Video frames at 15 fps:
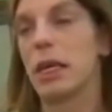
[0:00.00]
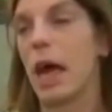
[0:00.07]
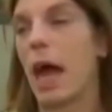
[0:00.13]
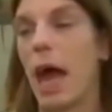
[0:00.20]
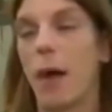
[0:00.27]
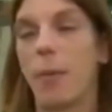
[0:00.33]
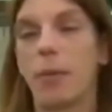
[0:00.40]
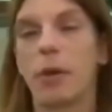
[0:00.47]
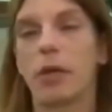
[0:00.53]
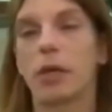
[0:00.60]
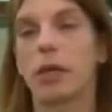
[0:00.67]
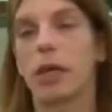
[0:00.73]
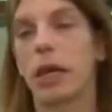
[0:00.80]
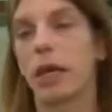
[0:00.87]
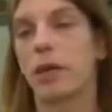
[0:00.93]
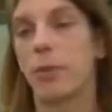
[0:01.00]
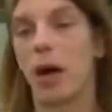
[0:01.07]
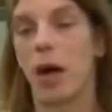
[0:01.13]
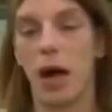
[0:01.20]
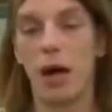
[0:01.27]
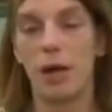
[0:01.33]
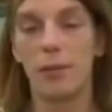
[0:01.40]
It happened.
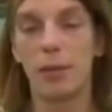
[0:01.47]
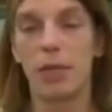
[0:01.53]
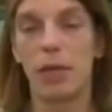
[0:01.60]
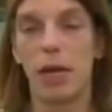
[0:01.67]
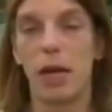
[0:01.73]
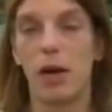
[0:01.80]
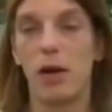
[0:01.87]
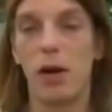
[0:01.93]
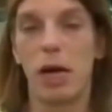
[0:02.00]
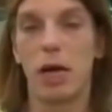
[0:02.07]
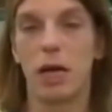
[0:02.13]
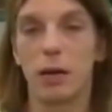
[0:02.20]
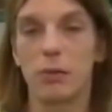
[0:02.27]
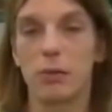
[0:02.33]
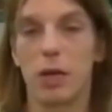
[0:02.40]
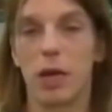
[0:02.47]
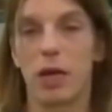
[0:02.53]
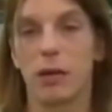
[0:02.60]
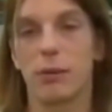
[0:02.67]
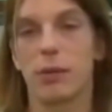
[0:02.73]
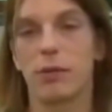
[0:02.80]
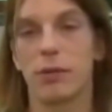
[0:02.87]
It's behind me now, and I'm
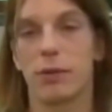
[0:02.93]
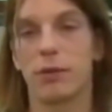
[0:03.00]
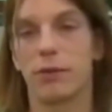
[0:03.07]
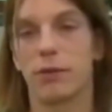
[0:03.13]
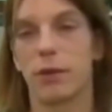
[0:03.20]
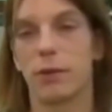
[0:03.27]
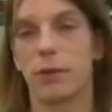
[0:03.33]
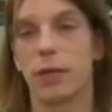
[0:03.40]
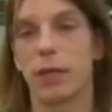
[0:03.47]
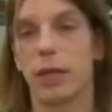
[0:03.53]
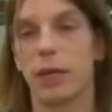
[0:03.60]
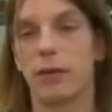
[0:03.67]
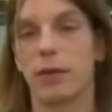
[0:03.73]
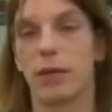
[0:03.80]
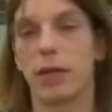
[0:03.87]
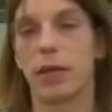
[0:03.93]
trying to move on from it and